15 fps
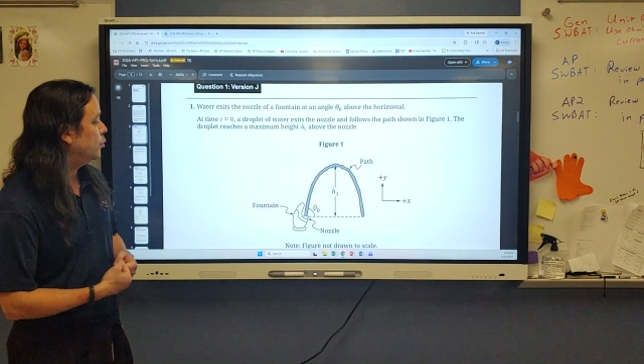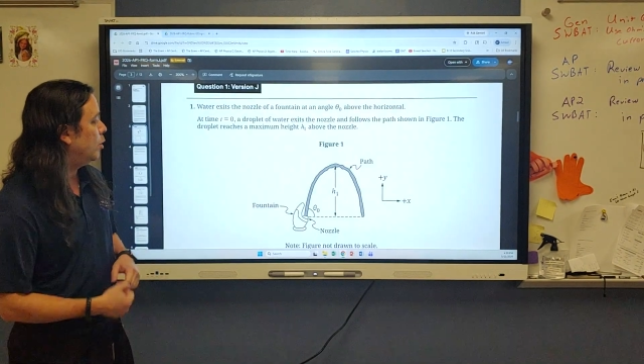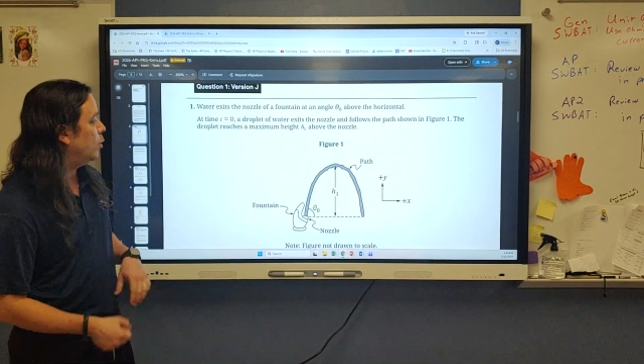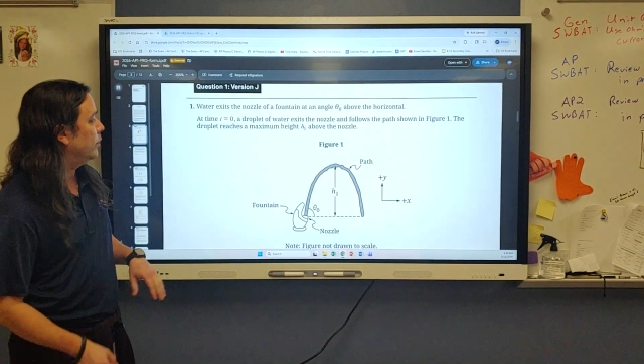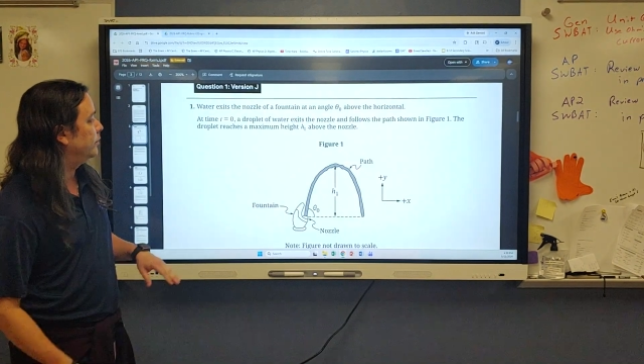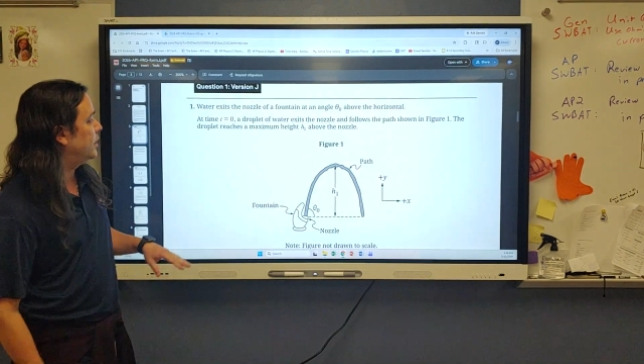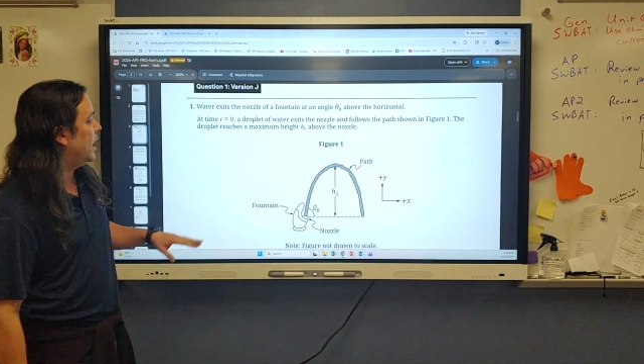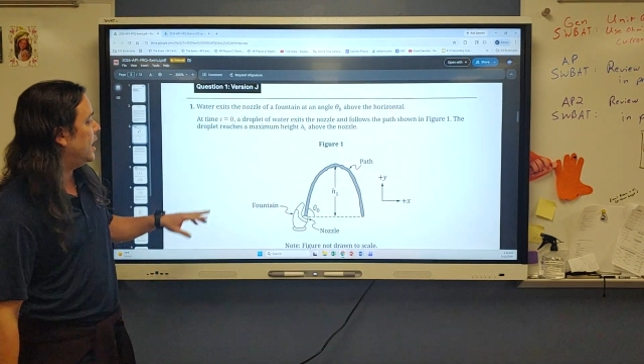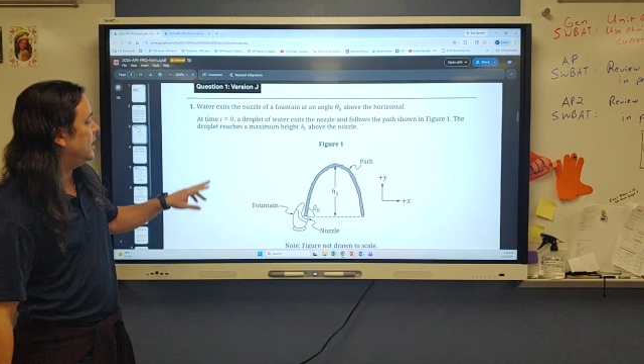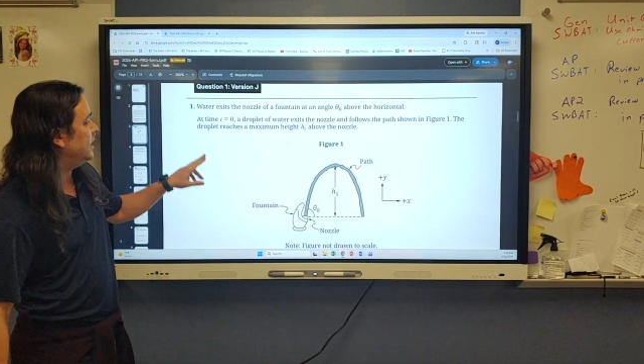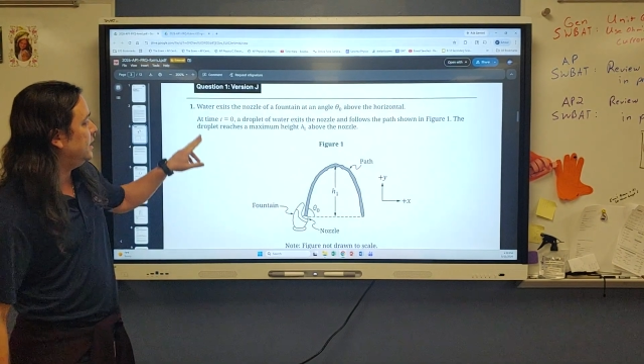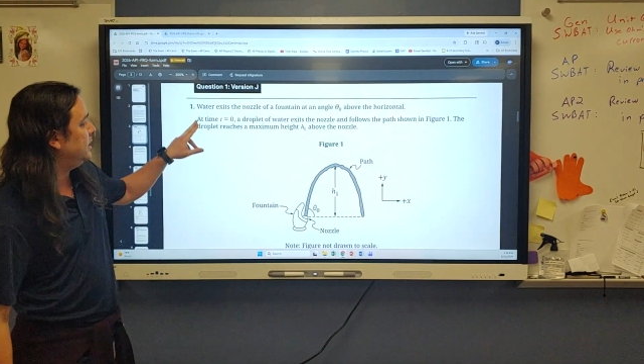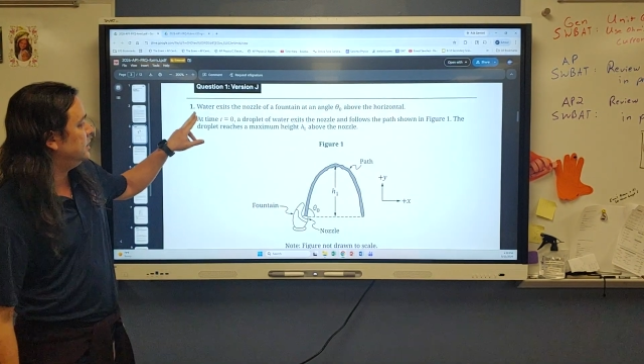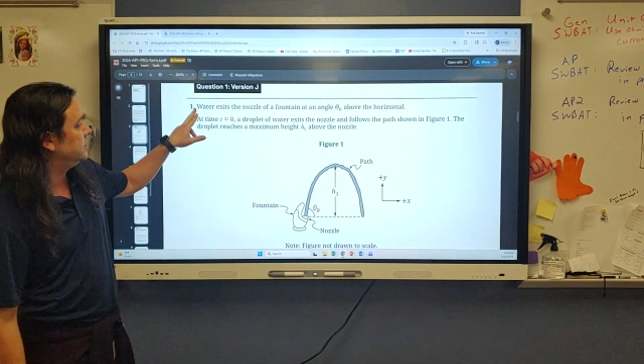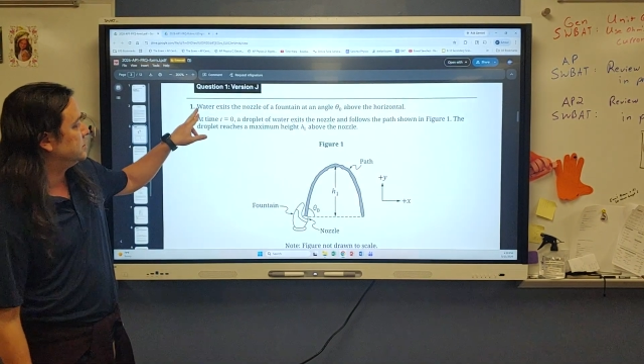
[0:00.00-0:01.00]
What we've got
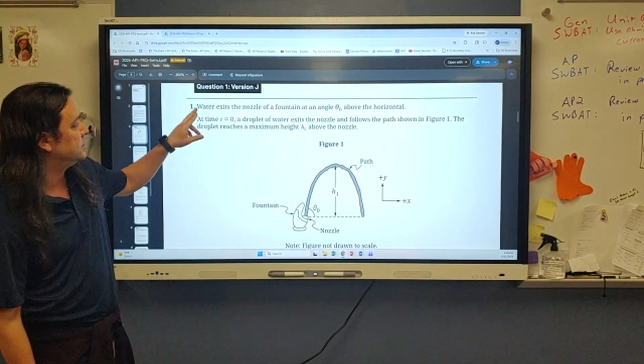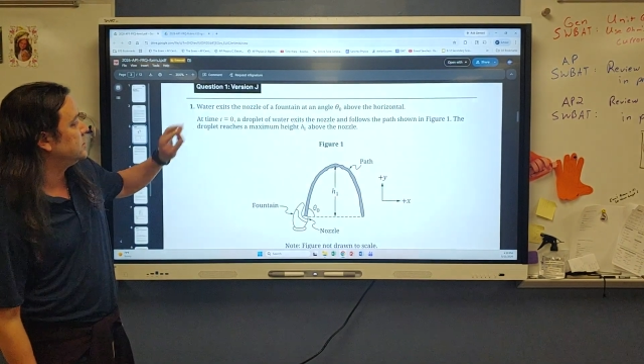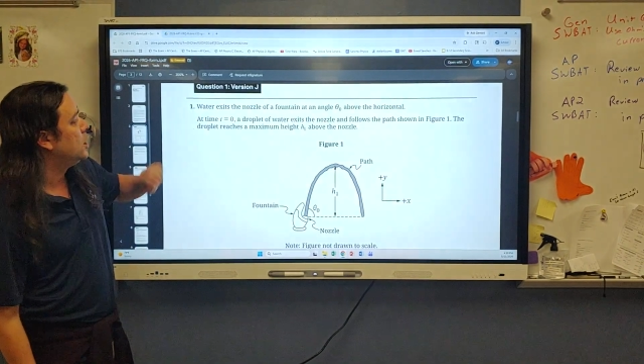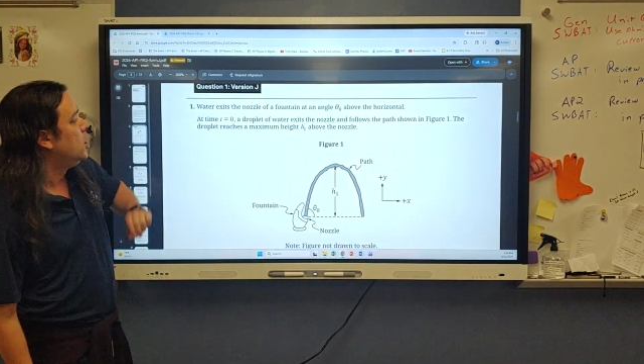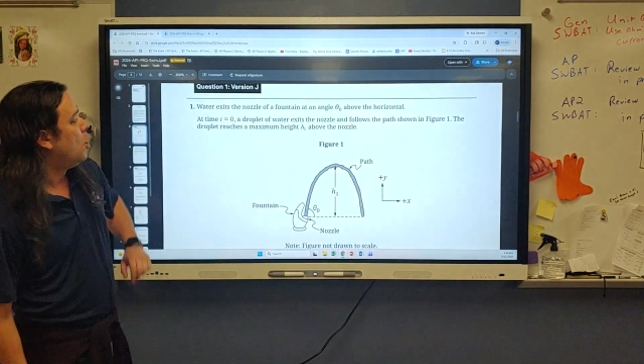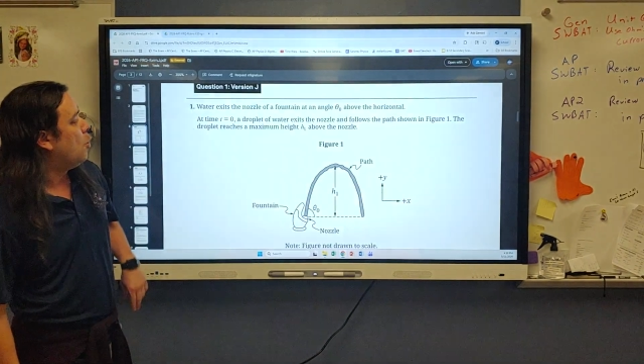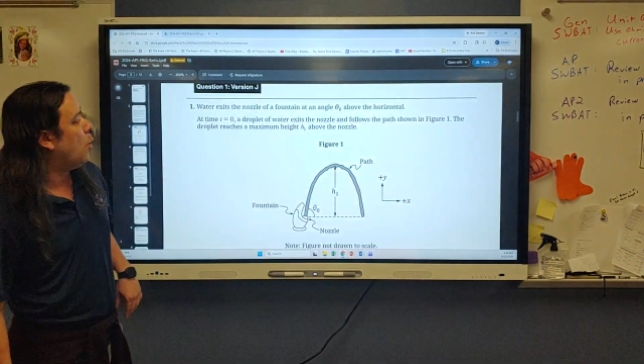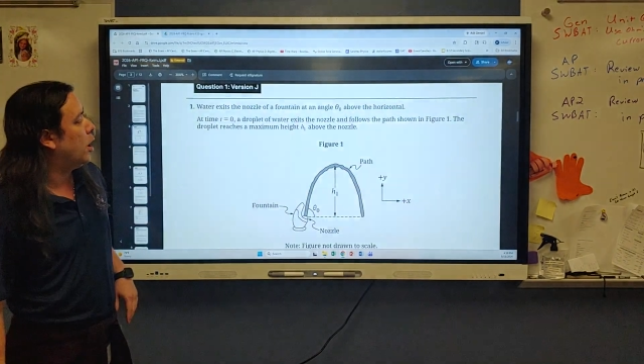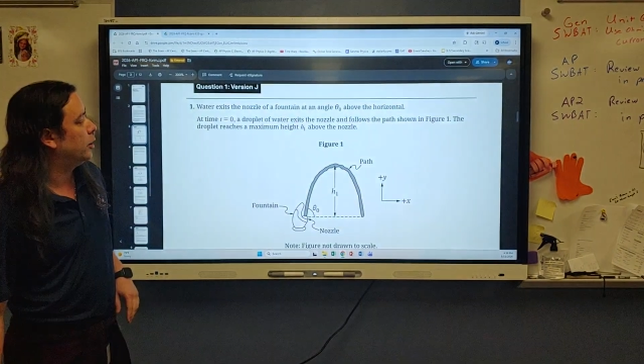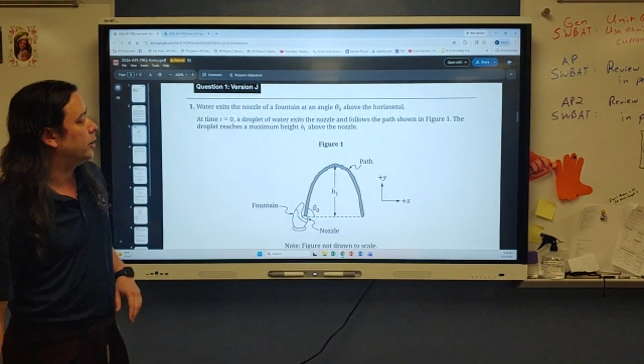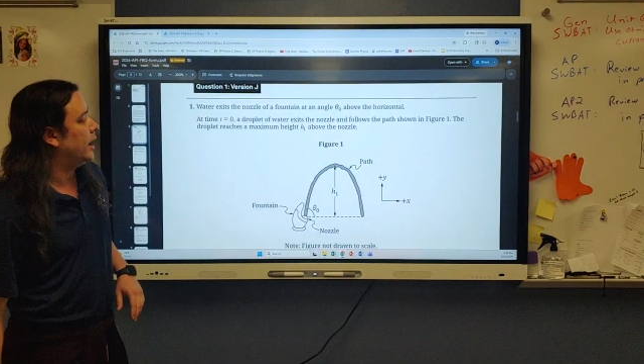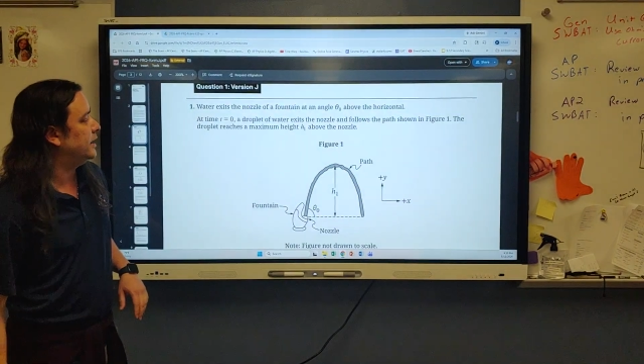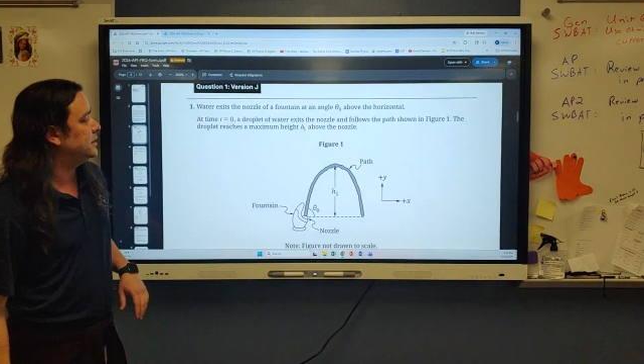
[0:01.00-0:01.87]
is water